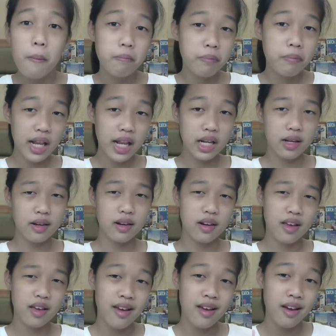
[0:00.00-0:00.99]
But
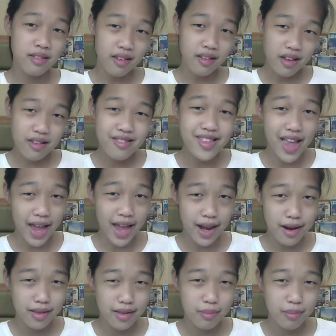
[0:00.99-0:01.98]
as I
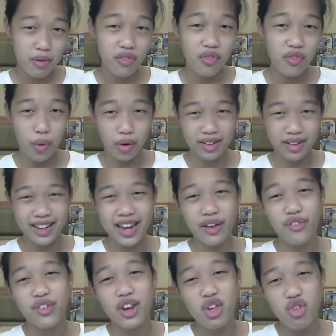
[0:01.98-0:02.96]
said before, the
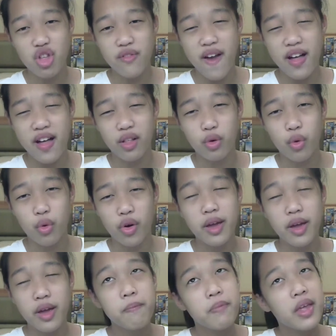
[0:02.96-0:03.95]
definition of
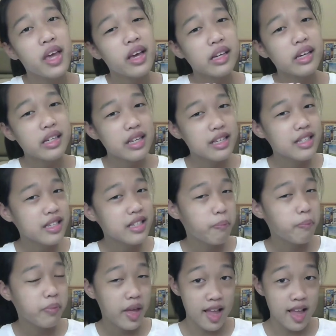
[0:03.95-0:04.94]
allegory is
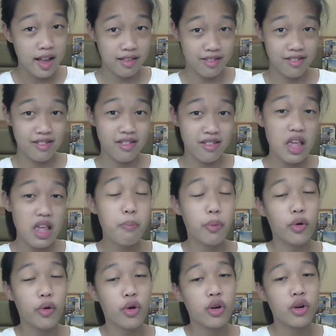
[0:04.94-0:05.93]
something that's
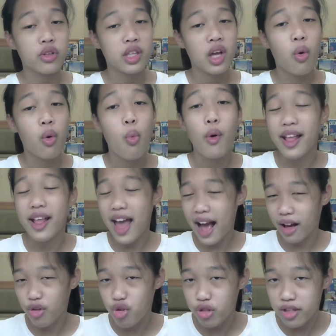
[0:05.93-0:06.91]
deeper than what it
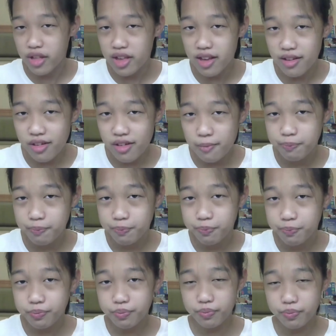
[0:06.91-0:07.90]
actually is.
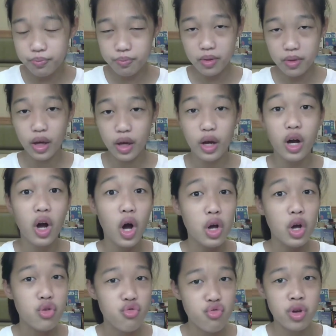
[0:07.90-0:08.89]

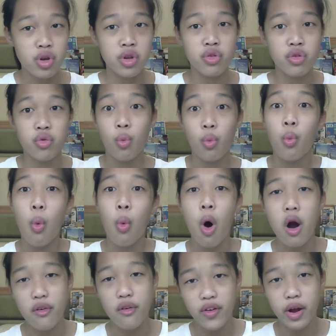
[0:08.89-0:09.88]
Countries'
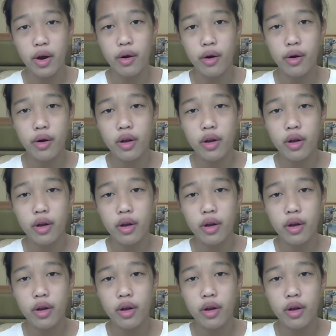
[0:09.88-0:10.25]
warfare.